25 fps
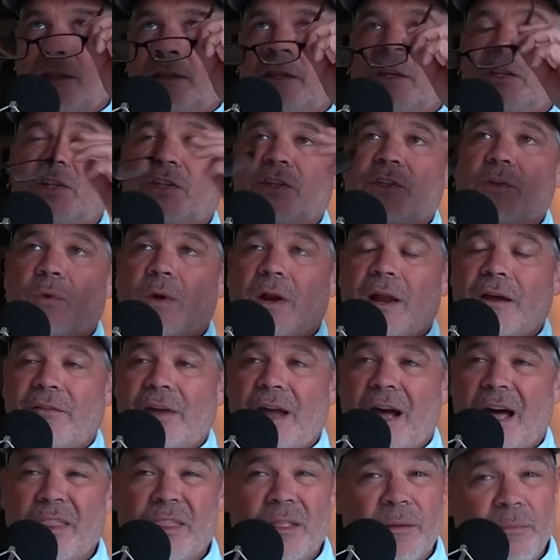This is the one I've
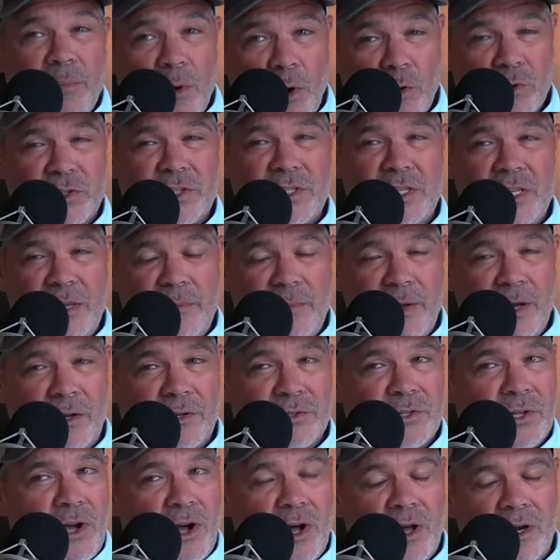gotten the most
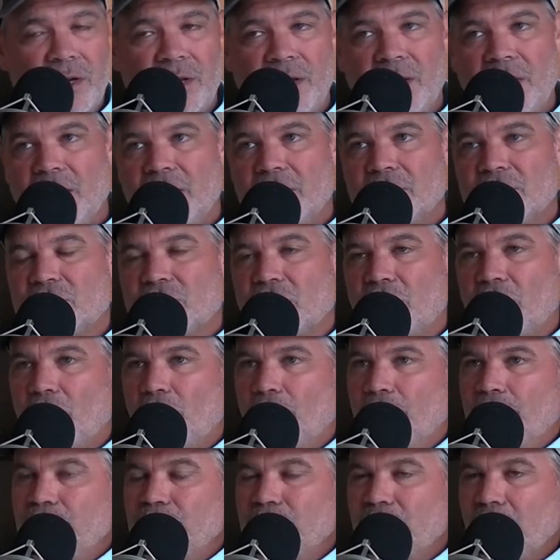emails on.
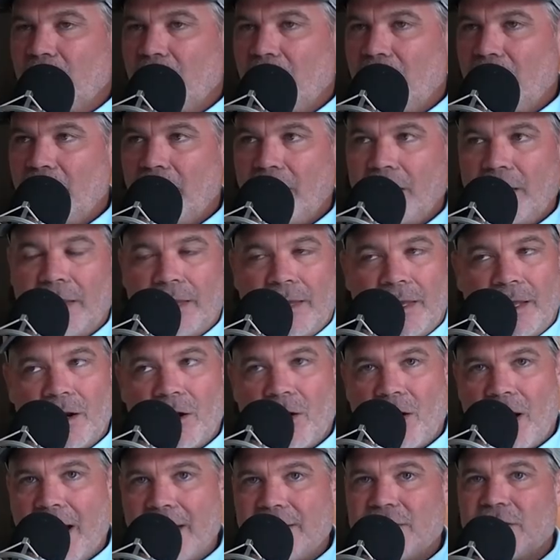So, you
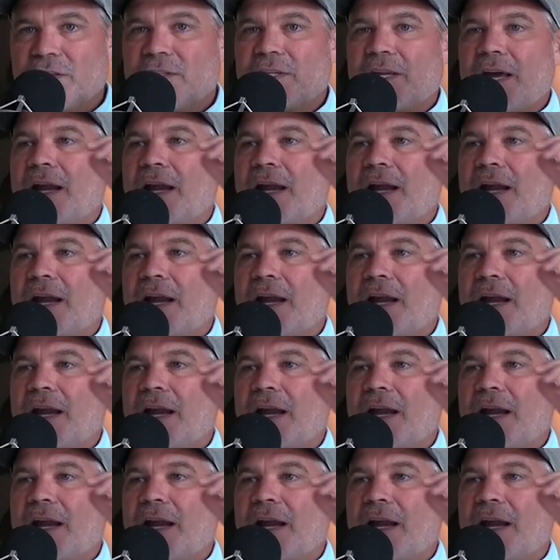know, I just